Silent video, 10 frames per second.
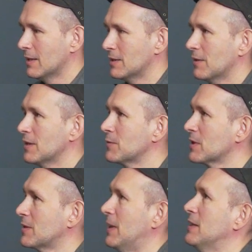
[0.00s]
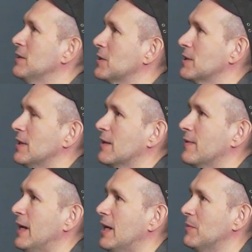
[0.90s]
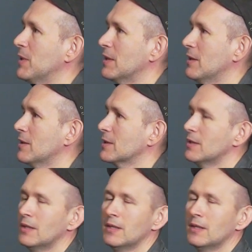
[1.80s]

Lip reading: So this was quite interesting then because